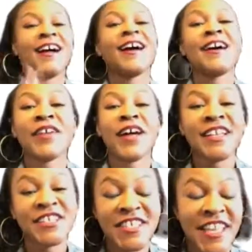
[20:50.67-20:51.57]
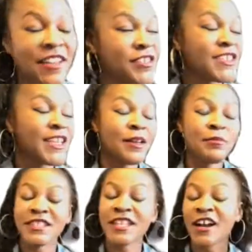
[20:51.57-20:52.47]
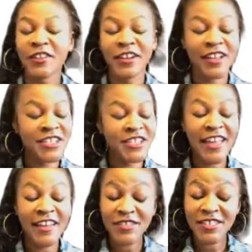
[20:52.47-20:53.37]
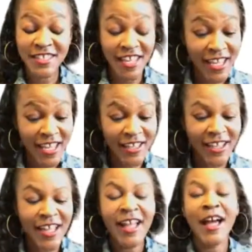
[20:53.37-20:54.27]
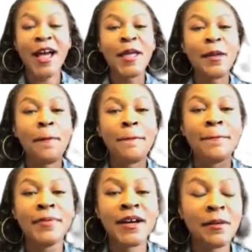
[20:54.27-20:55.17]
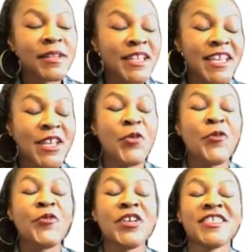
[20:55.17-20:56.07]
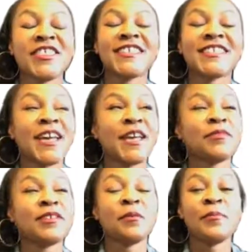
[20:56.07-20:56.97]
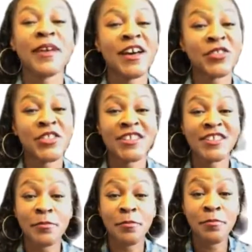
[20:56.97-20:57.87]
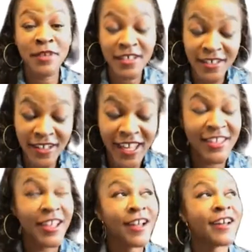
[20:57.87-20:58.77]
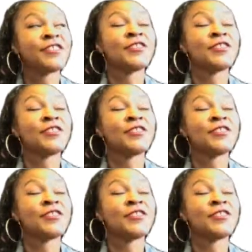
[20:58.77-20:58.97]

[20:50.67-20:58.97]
I just have to say, I'm sorry. I just have to say it. I am bubbling with excitement about this book. Like, y'all,